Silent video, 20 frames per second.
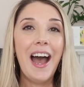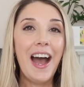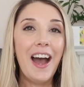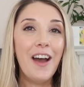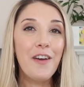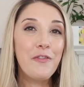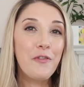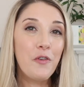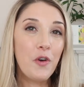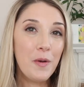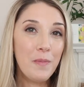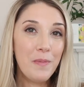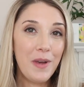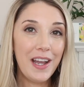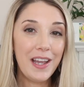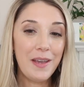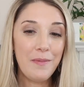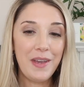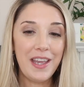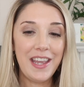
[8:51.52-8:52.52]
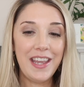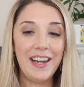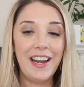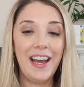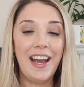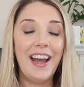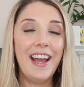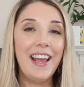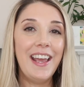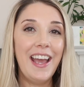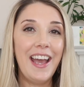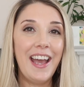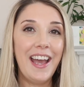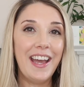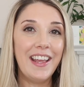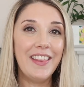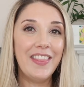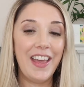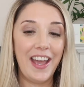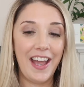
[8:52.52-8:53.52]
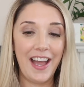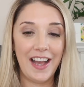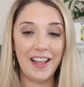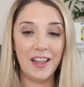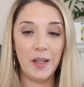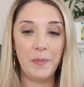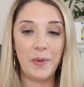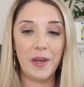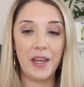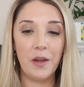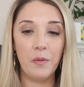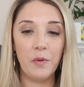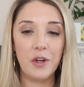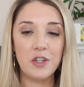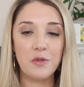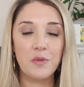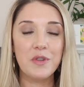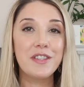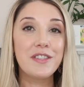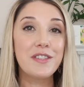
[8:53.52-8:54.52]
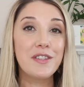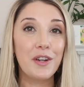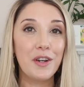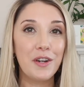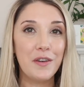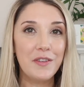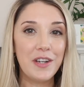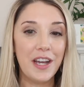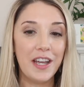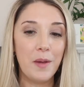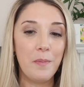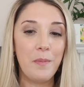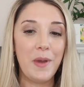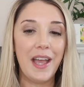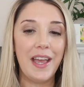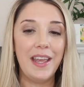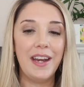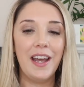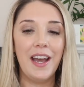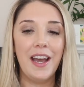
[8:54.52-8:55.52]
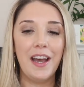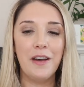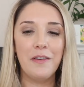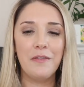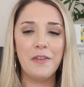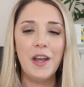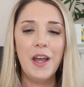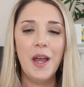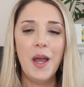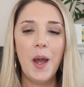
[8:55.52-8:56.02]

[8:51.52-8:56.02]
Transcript: Uh, for my main, I had the halibut, which was served on a bed of